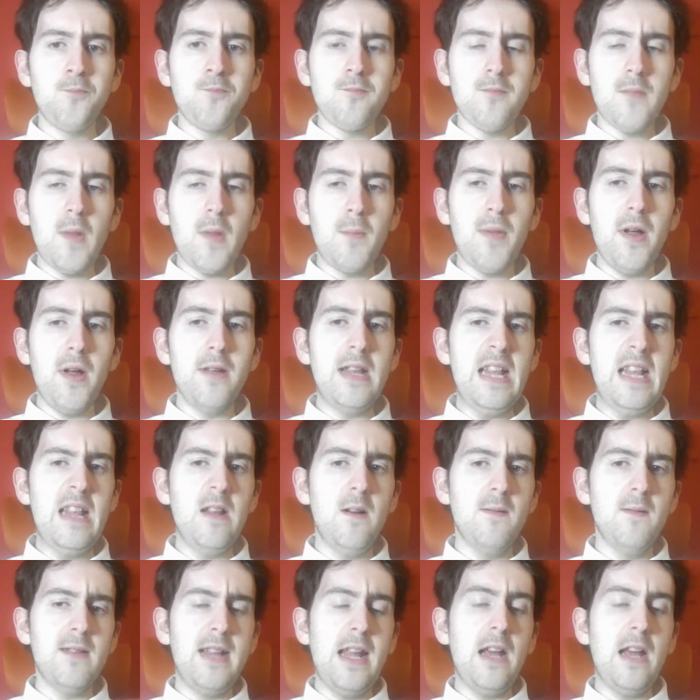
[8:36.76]
but this is
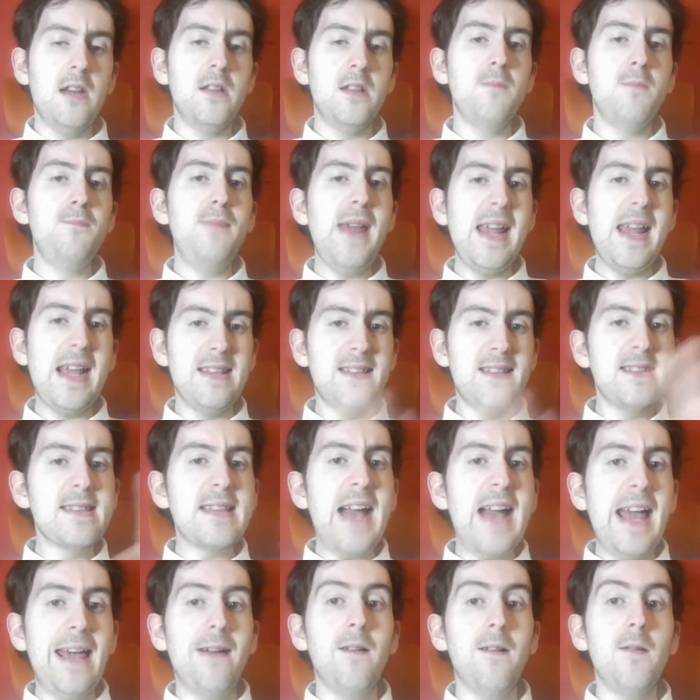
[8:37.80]
obviously on a bigger
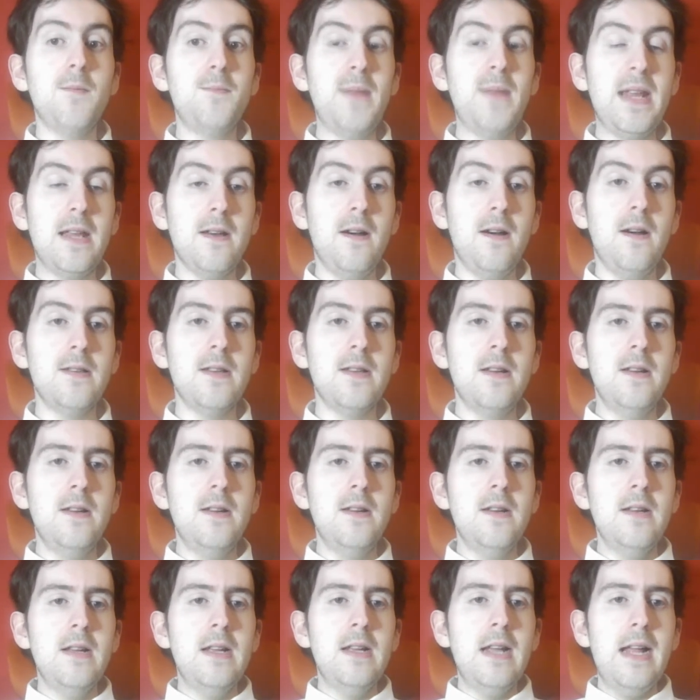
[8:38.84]
scale because
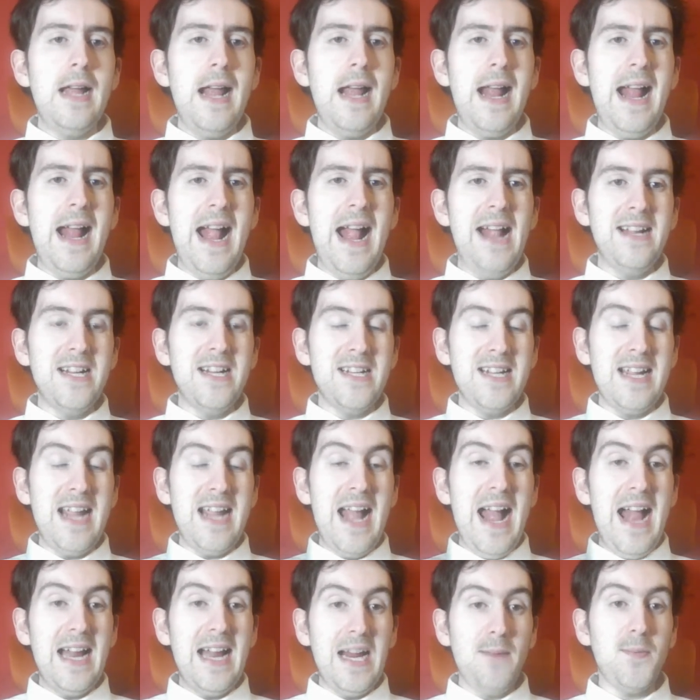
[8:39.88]
literally
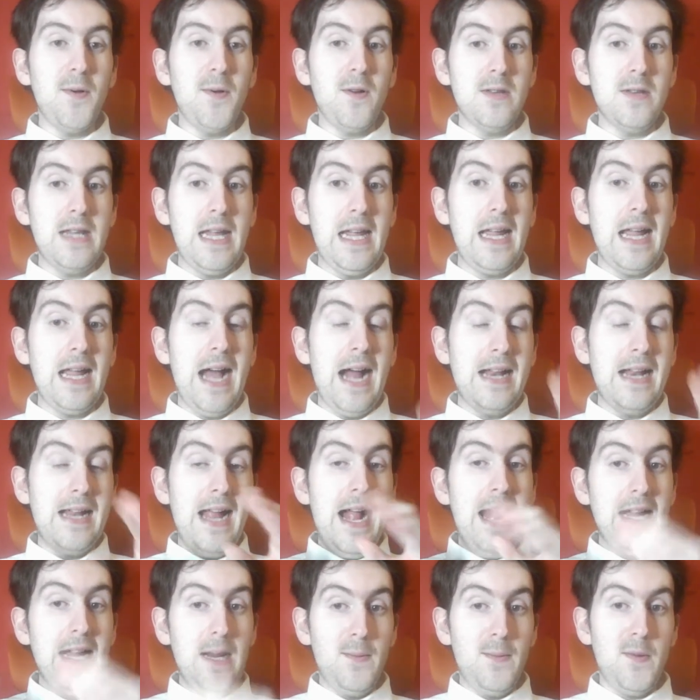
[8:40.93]

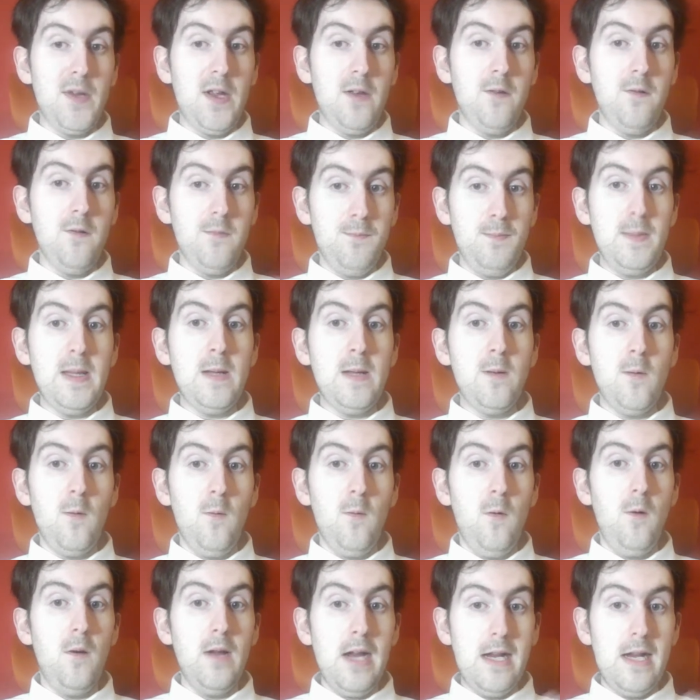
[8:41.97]
anybody could be
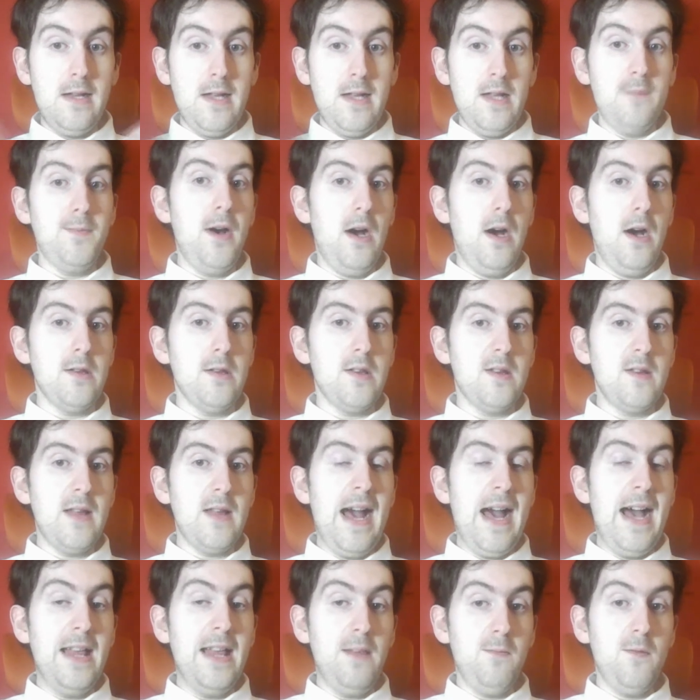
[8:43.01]
caught in these pods,
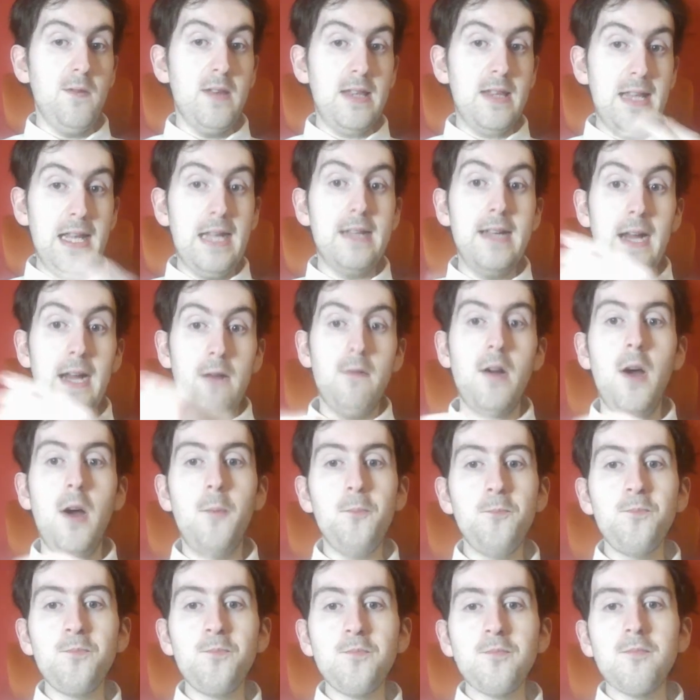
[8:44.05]
as we'll see later on.
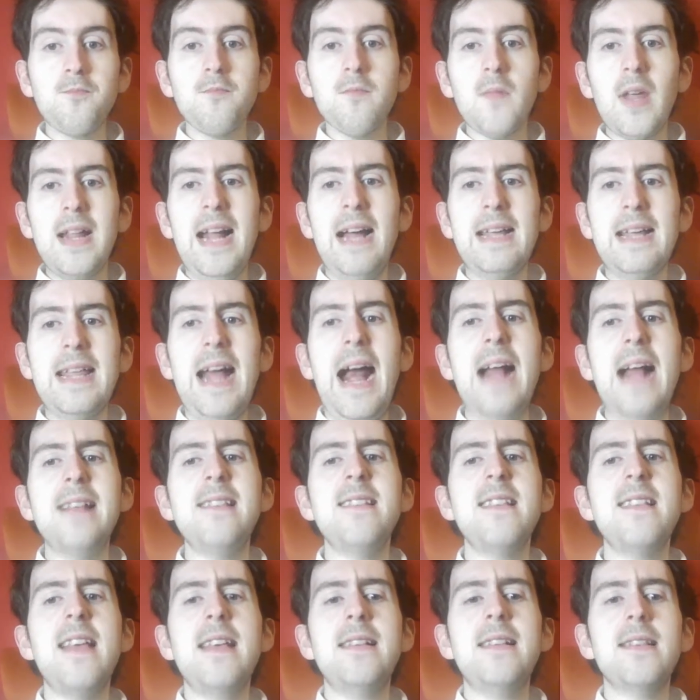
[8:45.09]
Now,
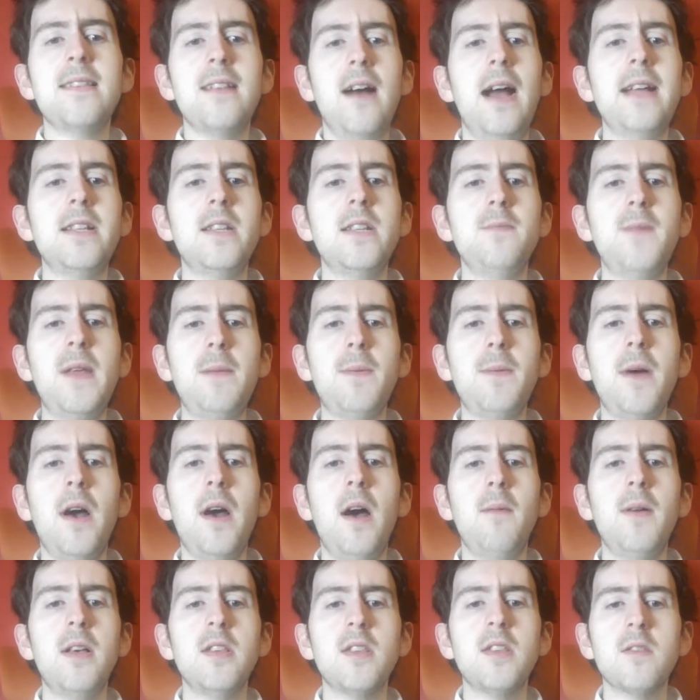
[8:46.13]
Katniss is assigned to be part
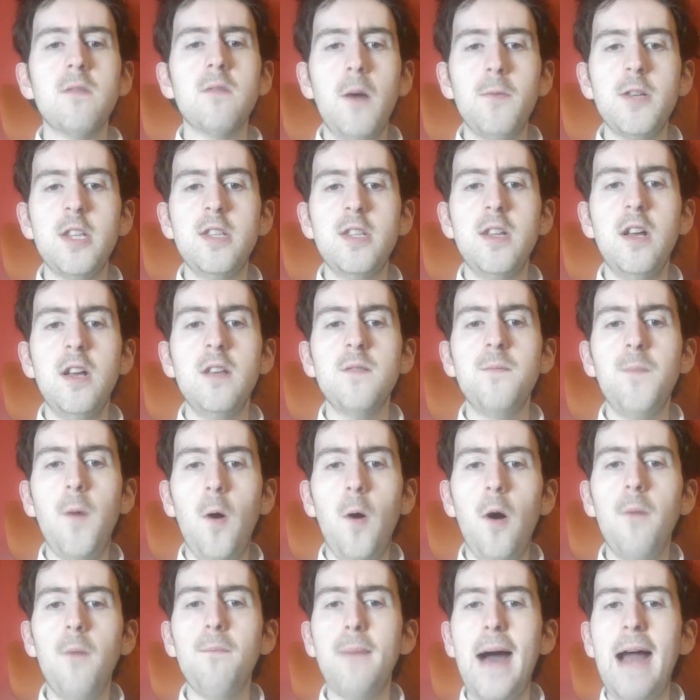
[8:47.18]
of her squad, which is known as
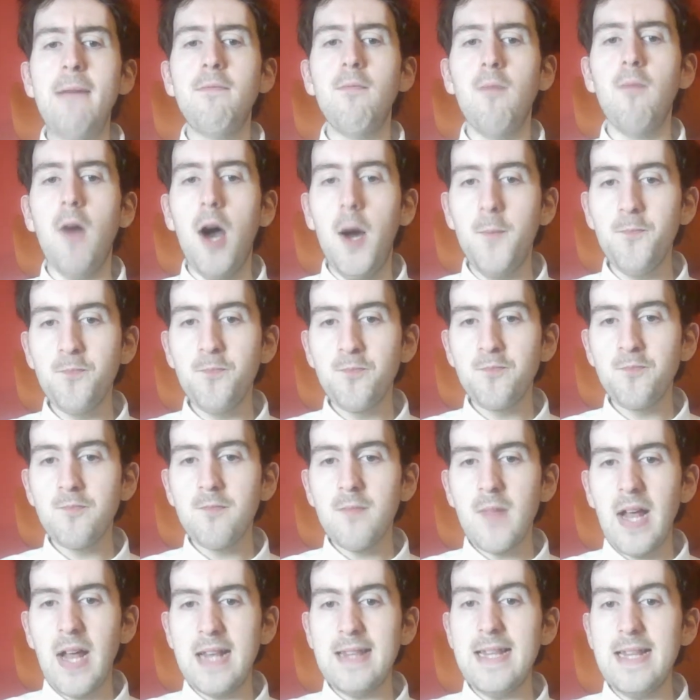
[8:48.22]
451.
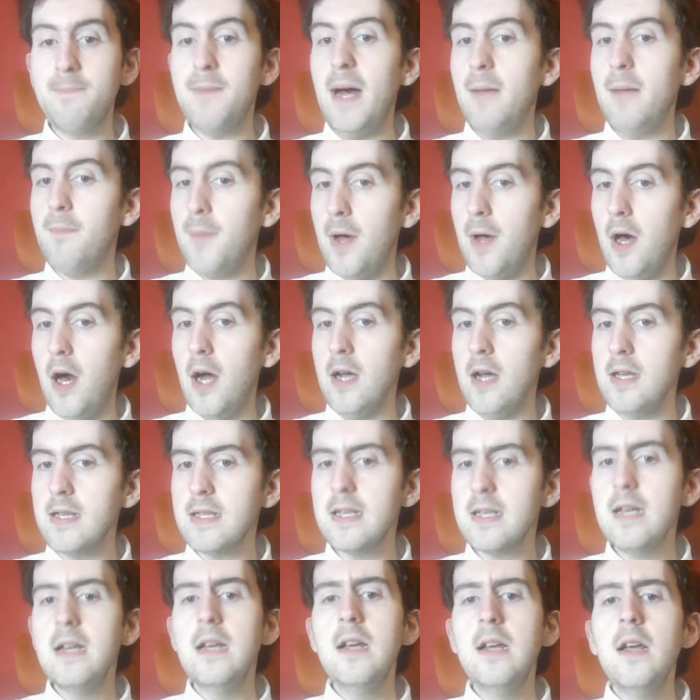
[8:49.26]
It's led by Boggs.
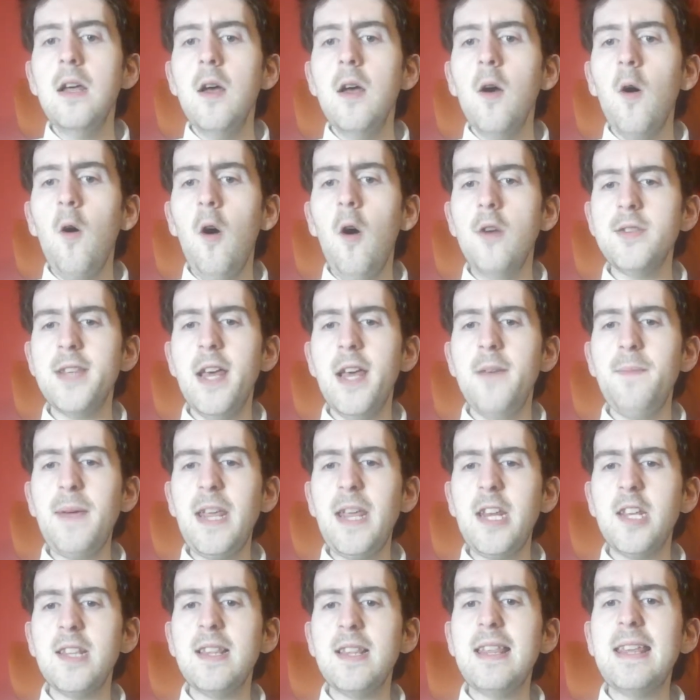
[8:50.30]
Also
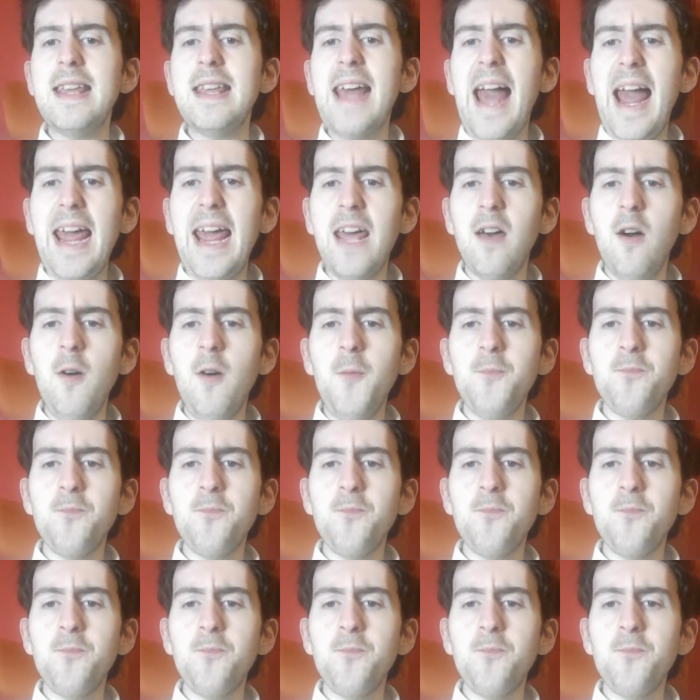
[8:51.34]
features Gale,